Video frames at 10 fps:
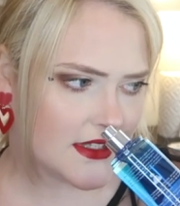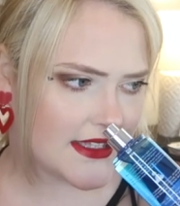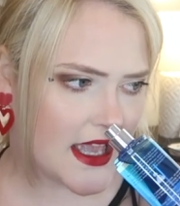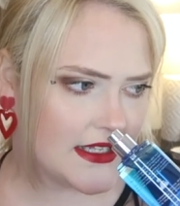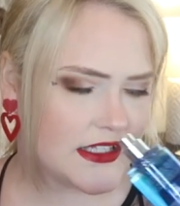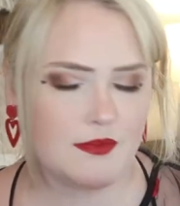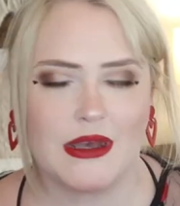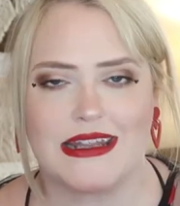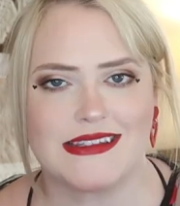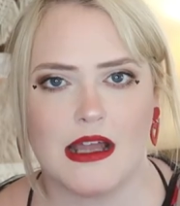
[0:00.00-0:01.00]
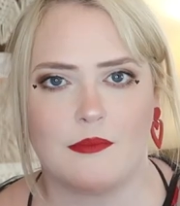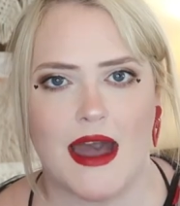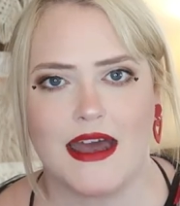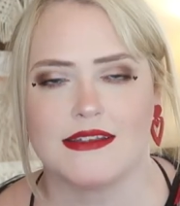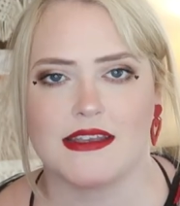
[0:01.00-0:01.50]
scent, but it's not
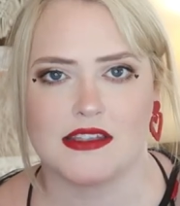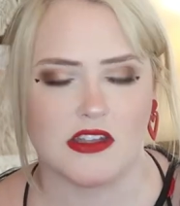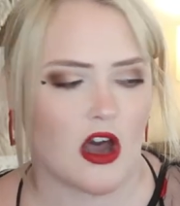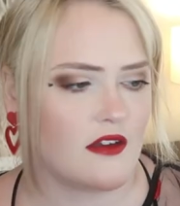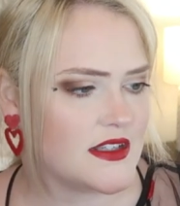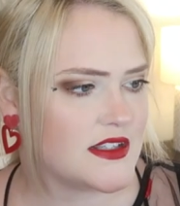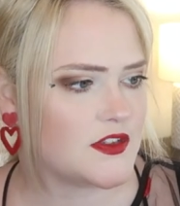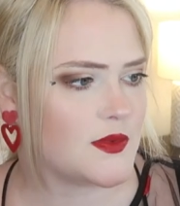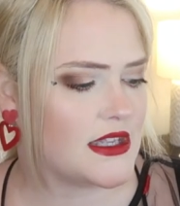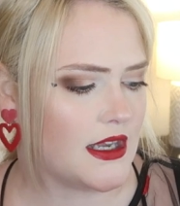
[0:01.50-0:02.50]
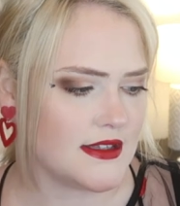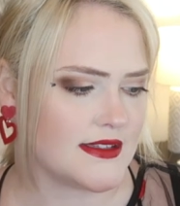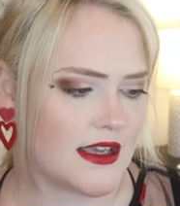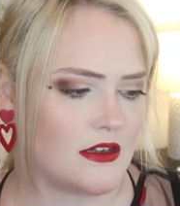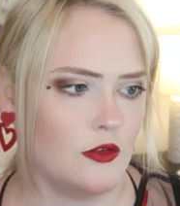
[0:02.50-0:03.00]
bad. It's like soft and sweet and
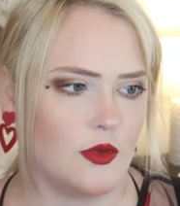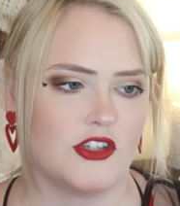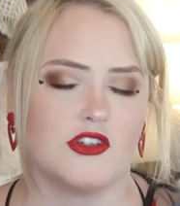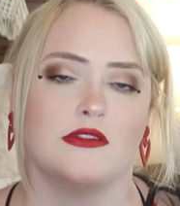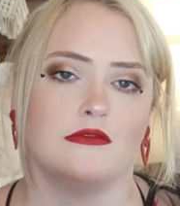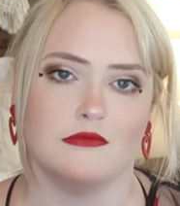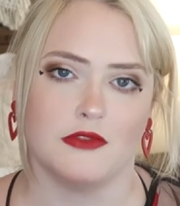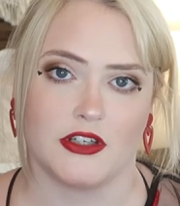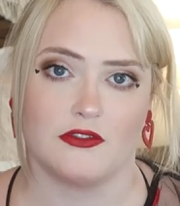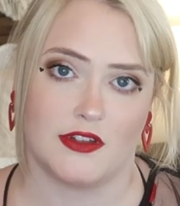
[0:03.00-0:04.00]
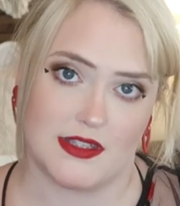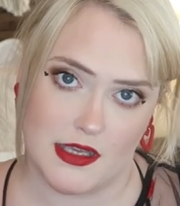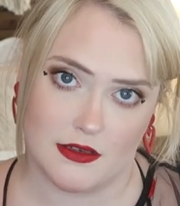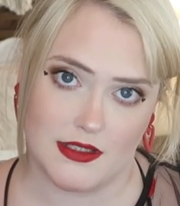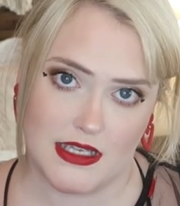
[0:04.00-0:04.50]
subtle, which I'm looking for the
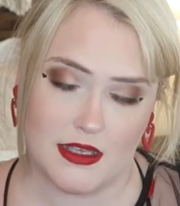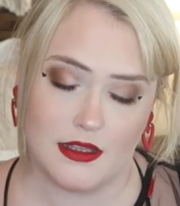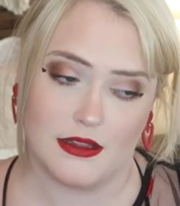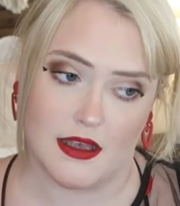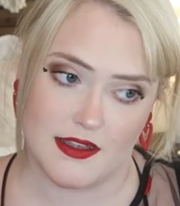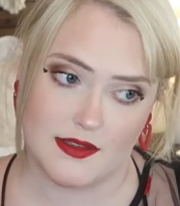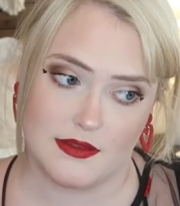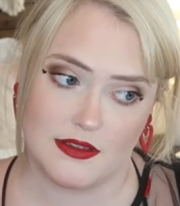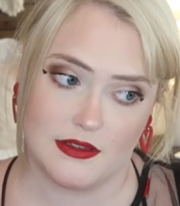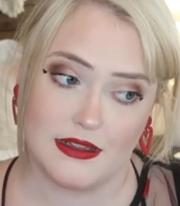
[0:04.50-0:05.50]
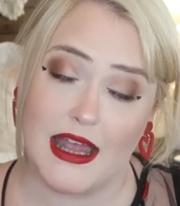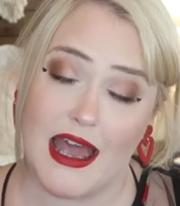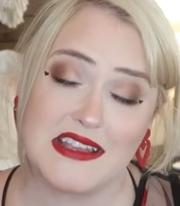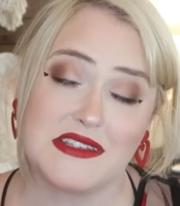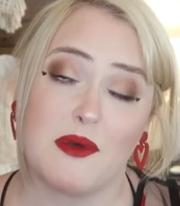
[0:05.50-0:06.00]
subtlety.
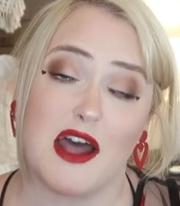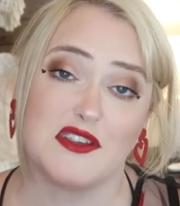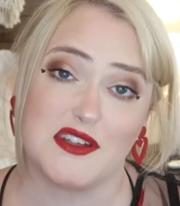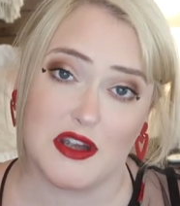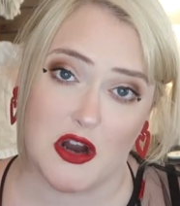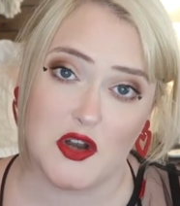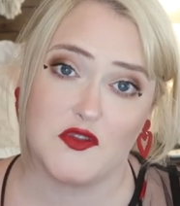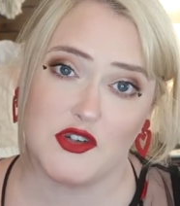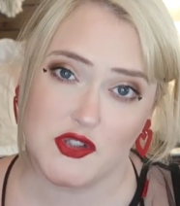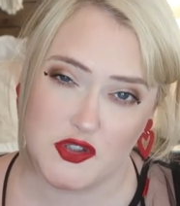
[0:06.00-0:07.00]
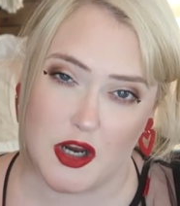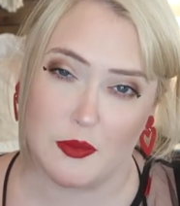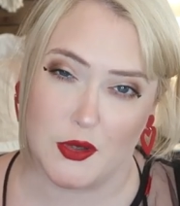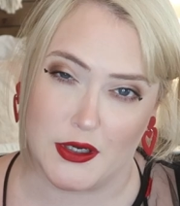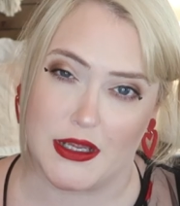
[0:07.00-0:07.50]
Less about the artificial
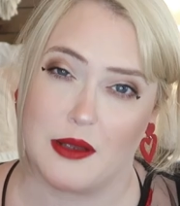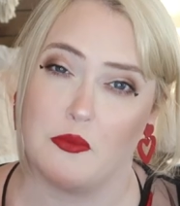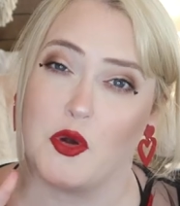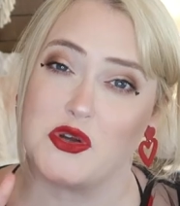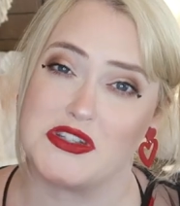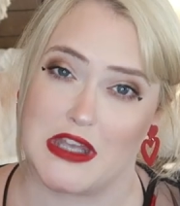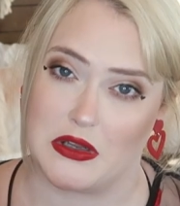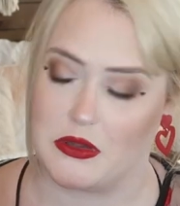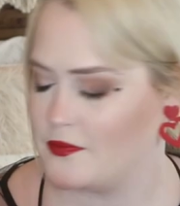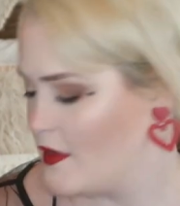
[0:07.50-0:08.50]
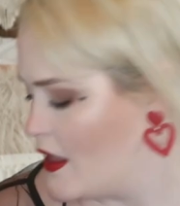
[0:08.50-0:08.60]
strawberry, more subtle.